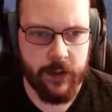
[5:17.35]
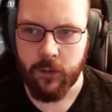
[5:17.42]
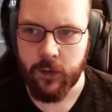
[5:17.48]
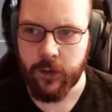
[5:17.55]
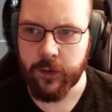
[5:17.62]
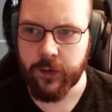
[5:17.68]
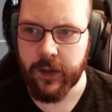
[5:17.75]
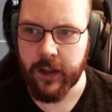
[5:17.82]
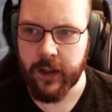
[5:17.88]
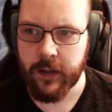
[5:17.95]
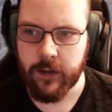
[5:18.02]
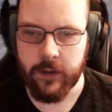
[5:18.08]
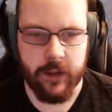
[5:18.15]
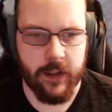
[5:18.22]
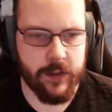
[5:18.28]
What is
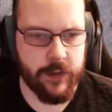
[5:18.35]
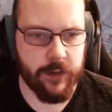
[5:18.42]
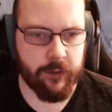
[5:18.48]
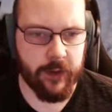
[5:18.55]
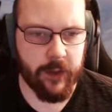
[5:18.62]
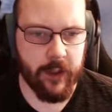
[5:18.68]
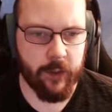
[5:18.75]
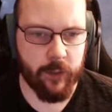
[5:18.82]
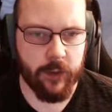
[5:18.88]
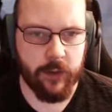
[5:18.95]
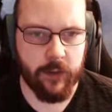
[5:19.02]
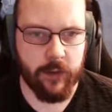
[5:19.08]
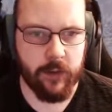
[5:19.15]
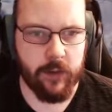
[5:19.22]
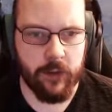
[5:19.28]
that? Desert flower?
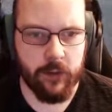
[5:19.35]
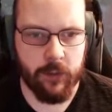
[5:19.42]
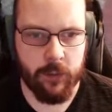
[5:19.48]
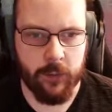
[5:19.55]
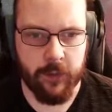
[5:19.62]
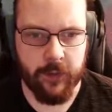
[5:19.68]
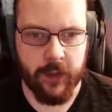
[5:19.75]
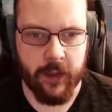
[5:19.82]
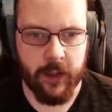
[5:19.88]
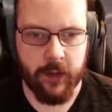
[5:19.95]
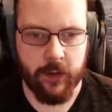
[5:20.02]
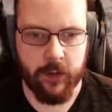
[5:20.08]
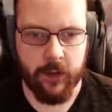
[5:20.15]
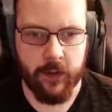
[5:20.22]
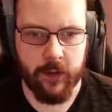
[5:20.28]
Some of that,
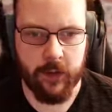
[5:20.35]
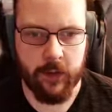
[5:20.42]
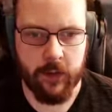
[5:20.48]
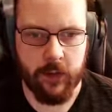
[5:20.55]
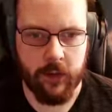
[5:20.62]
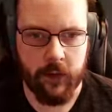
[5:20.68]
okay.